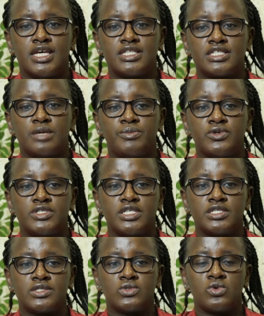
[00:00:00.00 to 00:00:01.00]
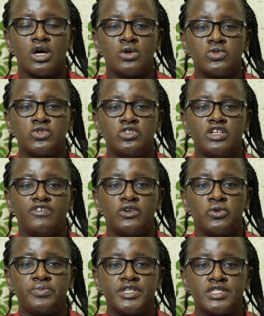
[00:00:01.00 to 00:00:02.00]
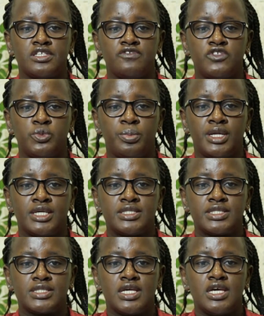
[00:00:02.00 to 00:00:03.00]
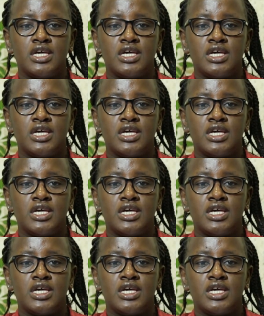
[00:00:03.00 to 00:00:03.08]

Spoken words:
and support as to how to develop the safety plans.